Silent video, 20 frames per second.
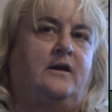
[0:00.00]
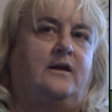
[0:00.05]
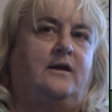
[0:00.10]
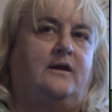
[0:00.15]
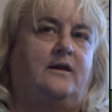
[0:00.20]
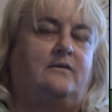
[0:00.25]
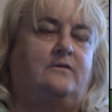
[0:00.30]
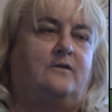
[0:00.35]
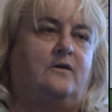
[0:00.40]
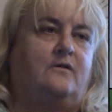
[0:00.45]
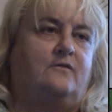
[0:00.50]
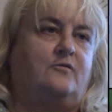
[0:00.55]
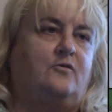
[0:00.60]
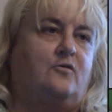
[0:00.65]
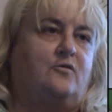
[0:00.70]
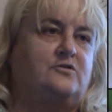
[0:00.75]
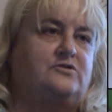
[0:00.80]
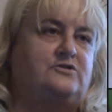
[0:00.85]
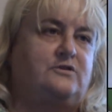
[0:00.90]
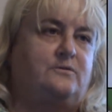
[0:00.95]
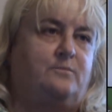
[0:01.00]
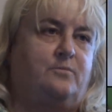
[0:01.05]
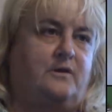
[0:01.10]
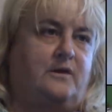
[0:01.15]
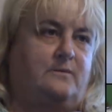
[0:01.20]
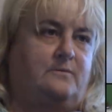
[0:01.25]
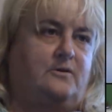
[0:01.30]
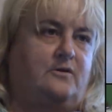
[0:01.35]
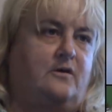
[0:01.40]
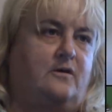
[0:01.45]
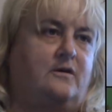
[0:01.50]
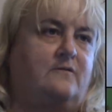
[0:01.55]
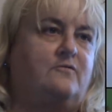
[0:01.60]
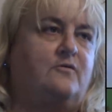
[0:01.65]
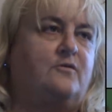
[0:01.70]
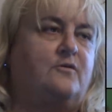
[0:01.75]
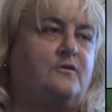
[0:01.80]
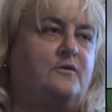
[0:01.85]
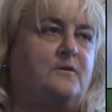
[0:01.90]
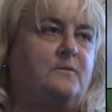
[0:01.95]
And of course, you probably all
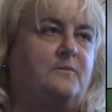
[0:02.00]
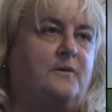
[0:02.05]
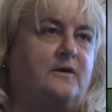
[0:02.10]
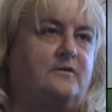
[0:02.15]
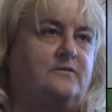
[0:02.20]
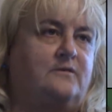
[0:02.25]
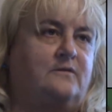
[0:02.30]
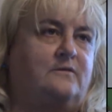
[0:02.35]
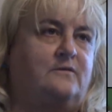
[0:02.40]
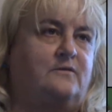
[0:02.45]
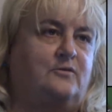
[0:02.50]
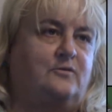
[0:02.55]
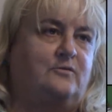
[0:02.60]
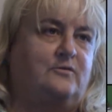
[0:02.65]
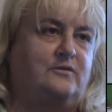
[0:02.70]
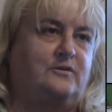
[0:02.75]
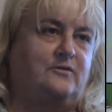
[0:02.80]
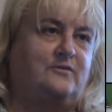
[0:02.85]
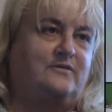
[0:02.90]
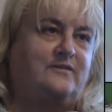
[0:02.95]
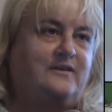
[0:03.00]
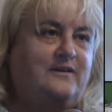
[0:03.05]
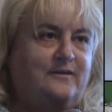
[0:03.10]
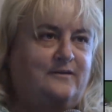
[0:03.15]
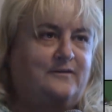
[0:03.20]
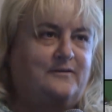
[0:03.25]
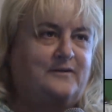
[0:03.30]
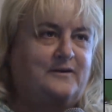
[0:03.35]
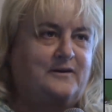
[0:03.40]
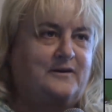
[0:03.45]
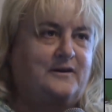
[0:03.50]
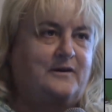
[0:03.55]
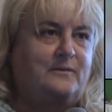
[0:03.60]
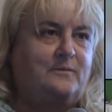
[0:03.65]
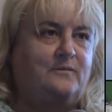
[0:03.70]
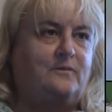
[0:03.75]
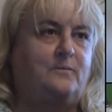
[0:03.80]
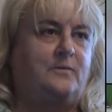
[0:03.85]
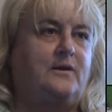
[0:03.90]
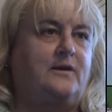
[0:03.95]
have heard about this nuclear deal that
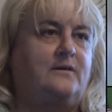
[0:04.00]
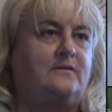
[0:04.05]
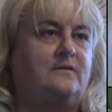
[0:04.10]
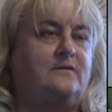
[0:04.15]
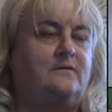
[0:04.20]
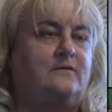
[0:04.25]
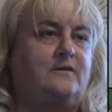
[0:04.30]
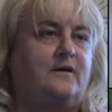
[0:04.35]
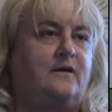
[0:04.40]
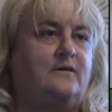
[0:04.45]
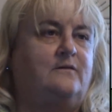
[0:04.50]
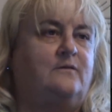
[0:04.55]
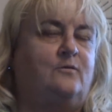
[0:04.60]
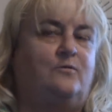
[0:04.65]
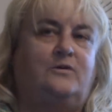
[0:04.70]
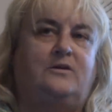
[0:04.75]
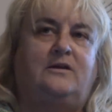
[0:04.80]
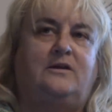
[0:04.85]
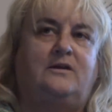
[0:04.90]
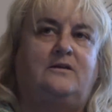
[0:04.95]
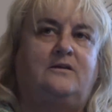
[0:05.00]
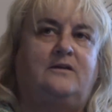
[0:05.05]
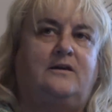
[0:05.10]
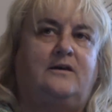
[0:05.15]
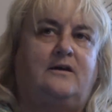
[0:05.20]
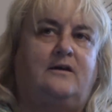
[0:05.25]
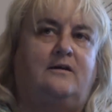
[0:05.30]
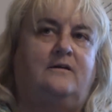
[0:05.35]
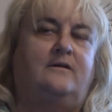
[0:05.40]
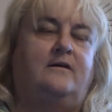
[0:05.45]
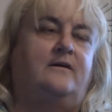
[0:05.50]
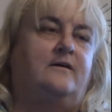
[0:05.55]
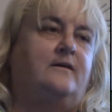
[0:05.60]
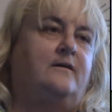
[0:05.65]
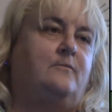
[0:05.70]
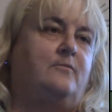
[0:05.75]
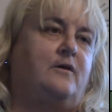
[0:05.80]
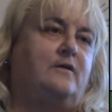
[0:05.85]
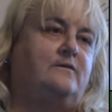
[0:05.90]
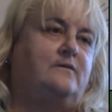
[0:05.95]
keeps being discussed with India.
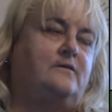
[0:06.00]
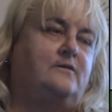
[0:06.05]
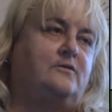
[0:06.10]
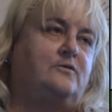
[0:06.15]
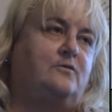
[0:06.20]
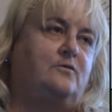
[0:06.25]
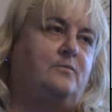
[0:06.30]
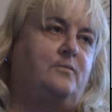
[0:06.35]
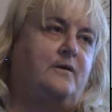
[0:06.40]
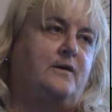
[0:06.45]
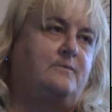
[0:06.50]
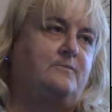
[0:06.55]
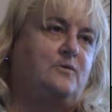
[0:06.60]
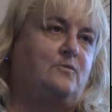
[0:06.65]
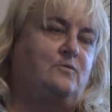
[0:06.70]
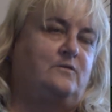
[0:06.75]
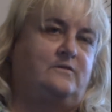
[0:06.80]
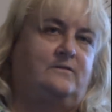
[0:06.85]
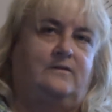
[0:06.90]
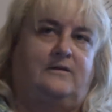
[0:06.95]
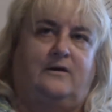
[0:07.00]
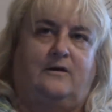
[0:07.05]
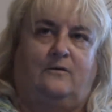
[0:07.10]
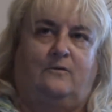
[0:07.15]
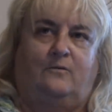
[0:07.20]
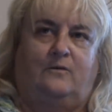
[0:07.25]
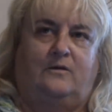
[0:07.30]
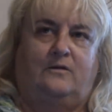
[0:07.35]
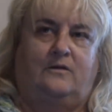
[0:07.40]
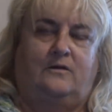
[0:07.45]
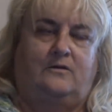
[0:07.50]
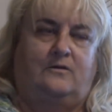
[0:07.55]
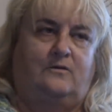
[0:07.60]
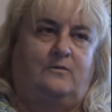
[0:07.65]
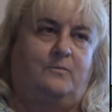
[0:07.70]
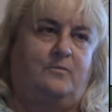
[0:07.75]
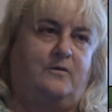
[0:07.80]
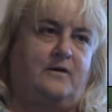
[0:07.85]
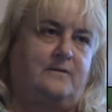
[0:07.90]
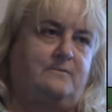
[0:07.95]
President Obama was there with the
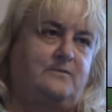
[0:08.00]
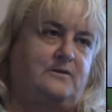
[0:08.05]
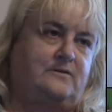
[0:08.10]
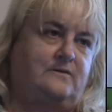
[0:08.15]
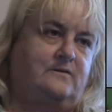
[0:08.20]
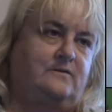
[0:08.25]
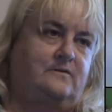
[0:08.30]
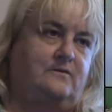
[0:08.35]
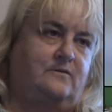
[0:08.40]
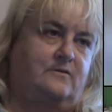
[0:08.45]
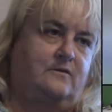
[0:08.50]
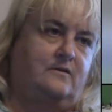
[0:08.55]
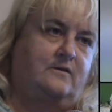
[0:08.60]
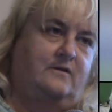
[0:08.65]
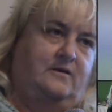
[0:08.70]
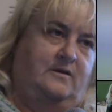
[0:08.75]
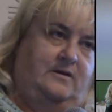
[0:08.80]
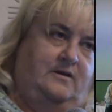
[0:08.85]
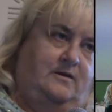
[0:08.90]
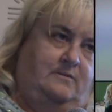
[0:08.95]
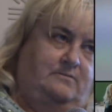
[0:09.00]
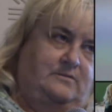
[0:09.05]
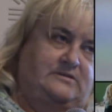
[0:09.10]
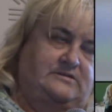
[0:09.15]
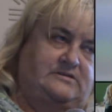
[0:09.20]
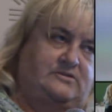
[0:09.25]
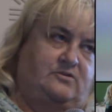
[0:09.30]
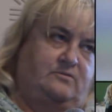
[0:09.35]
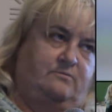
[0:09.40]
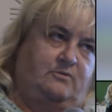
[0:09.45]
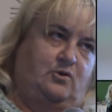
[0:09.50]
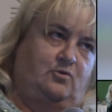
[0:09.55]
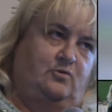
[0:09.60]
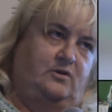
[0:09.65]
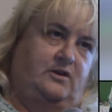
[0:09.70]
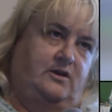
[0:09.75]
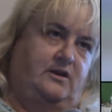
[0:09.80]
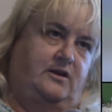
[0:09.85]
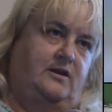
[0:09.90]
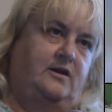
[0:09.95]
new Prime Minister, Mr.
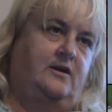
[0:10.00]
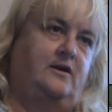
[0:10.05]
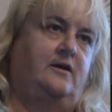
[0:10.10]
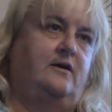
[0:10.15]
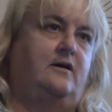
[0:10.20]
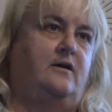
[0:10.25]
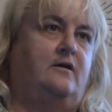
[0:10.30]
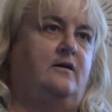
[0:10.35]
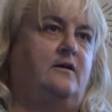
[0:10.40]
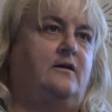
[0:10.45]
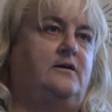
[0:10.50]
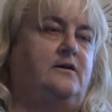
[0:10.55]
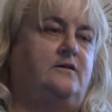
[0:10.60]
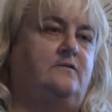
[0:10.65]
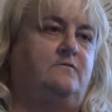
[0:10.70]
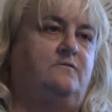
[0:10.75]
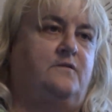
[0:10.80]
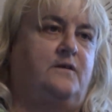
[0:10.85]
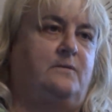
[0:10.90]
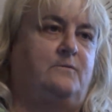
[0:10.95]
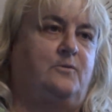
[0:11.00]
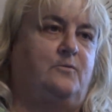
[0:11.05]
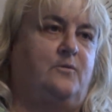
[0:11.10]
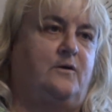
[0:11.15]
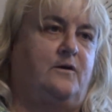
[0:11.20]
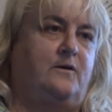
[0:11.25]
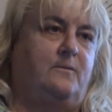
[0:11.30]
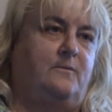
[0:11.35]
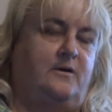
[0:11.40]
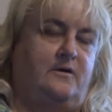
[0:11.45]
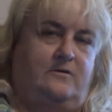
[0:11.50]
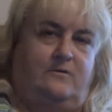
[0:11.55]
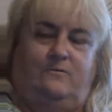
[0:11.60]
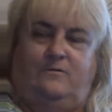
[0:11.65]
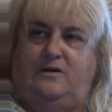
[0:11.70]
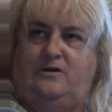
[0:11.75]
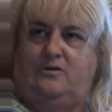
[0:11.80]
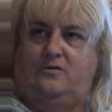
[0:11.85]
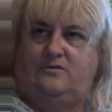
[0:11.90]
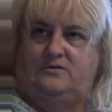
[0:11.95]
Modi, uh, in February, about a
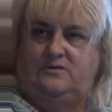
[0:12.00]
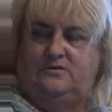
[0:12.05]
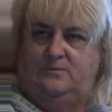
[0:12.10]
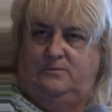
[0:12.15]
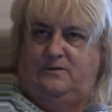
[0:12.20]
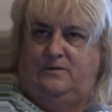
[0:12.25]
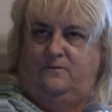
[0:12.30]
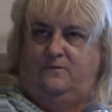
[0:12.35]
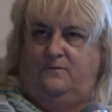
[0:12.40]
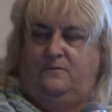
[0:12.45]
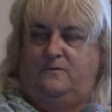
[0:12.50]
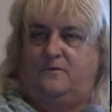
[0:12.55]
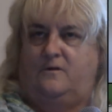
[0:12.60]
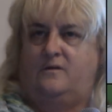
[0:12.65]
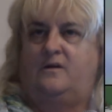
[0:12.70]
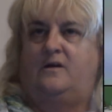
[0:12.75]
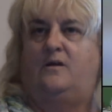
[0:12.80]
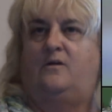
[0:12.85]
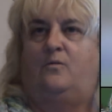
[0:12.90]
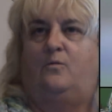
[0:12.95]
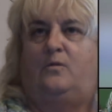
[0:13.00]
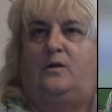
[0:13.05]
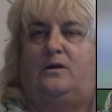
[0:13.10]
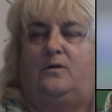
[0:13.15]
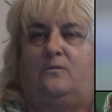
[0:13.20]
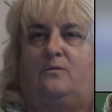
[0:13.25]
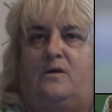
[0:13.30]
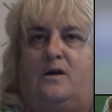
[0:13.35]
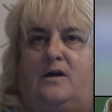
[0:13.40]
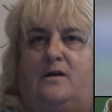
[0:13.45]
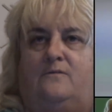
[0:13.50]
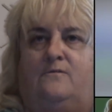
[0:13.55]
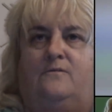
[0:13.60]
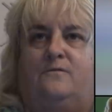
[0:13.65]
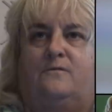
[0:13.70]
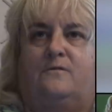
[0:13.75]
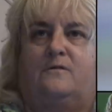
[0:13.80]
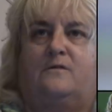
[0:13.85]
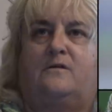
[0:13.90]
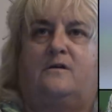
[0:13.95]
week or two before we arrived
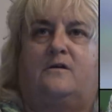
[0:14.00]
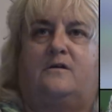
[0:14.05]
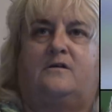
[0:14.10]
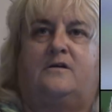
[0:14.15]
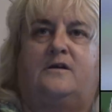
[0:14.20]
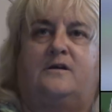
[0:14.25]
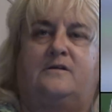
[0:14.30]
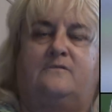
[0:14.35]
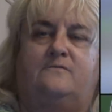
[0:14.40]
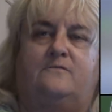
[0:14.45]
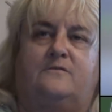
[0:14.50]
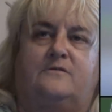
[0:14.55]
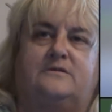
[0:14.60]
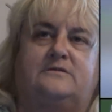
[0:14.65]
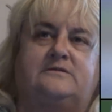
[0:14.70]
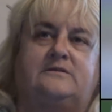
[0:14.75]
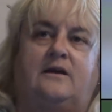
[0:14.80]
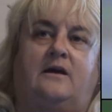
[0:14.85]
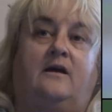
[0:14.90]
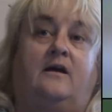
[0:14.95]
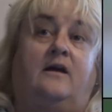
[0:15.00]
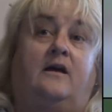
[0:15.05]
for our conference.